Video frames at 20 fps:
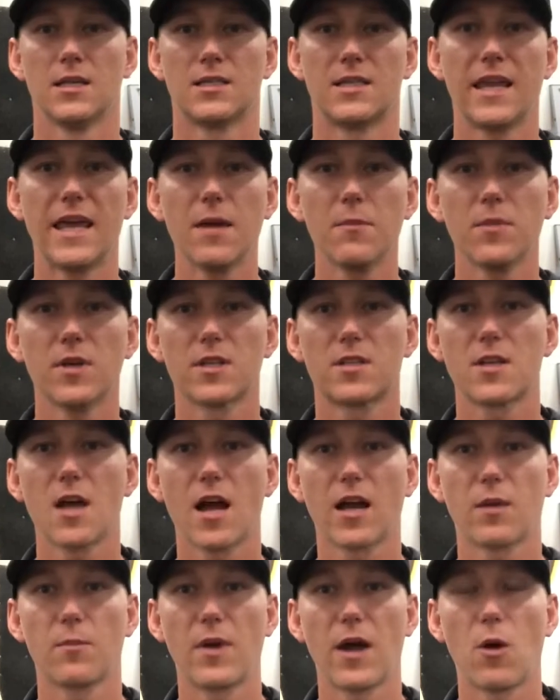Today I'm going to
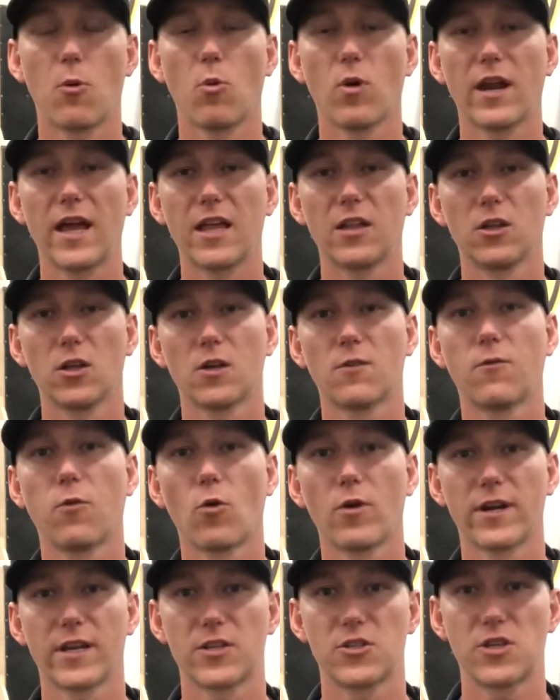talk about what I look
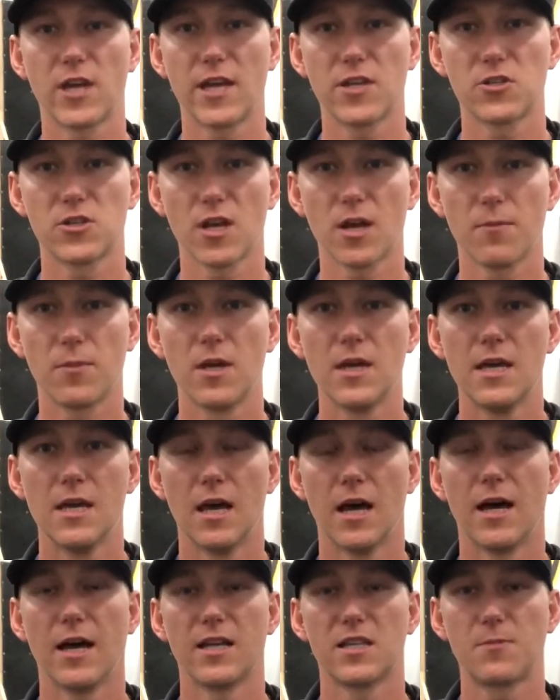for in a changeup,
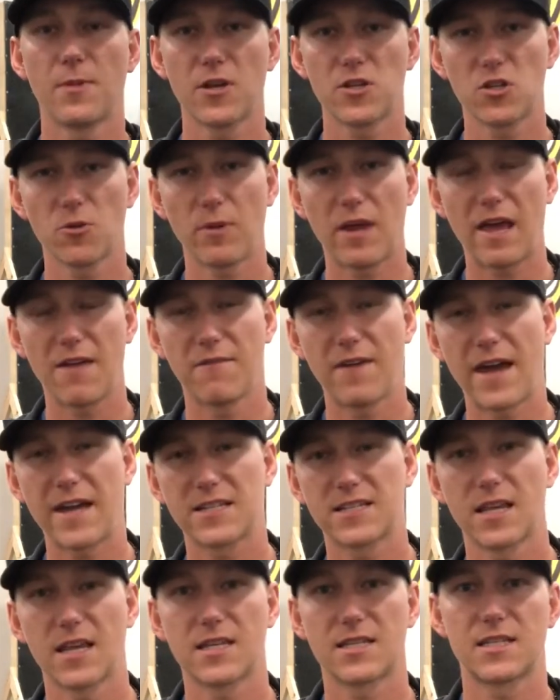especially when I have
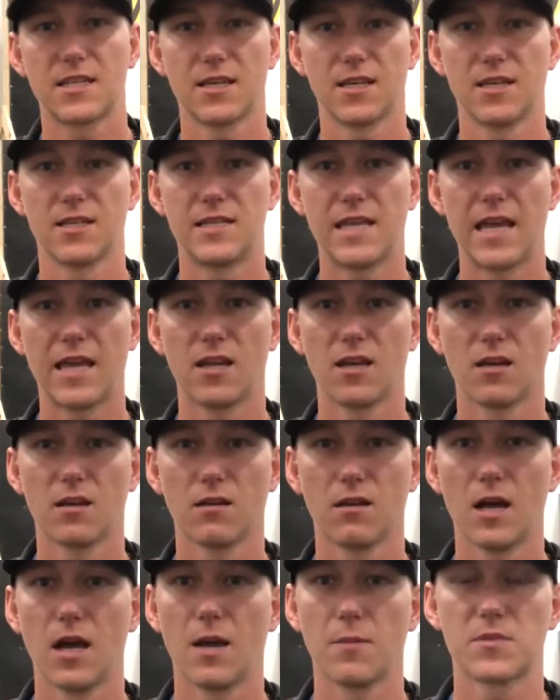access to
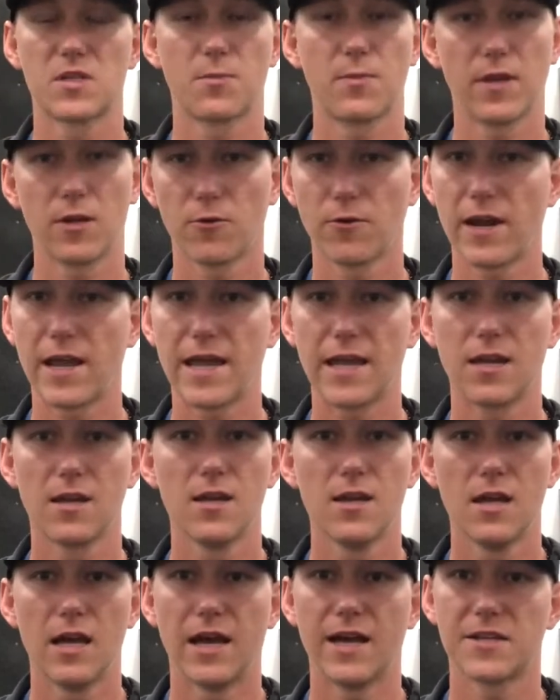data, spin
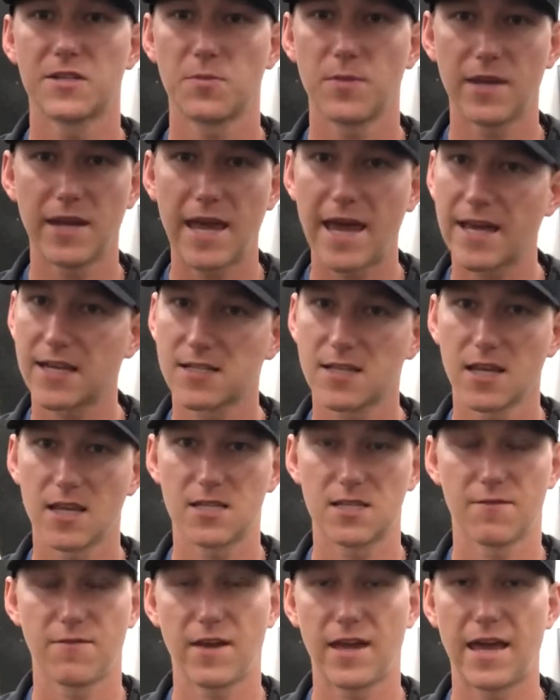rate, spin
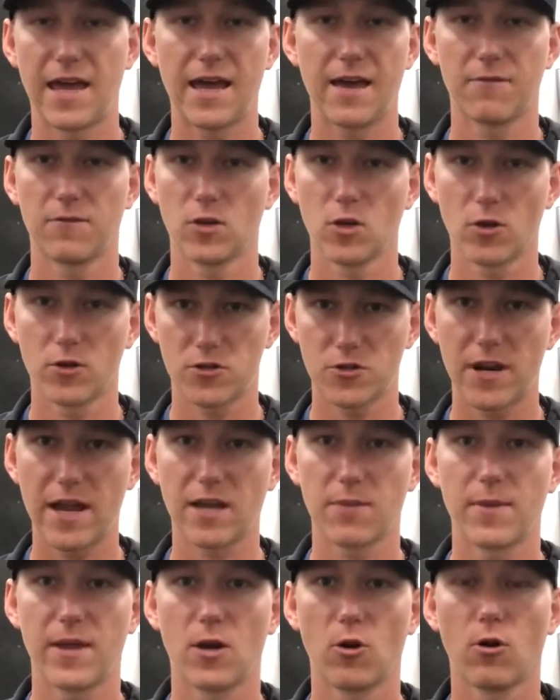access if I have a
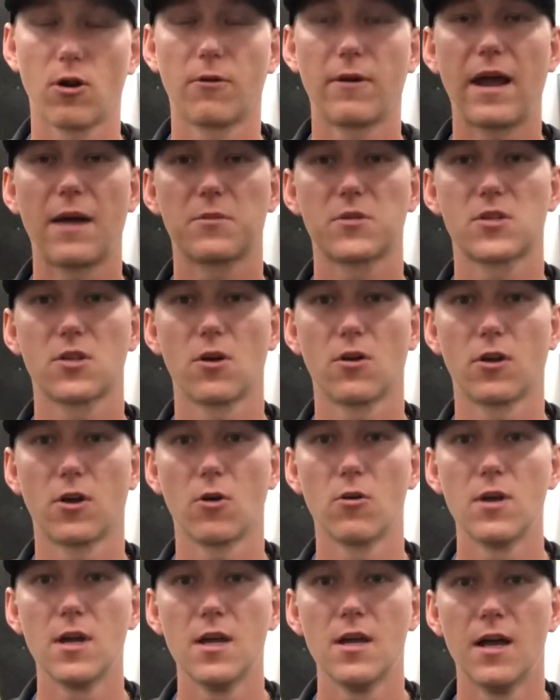TrackMan or a Rapsodo.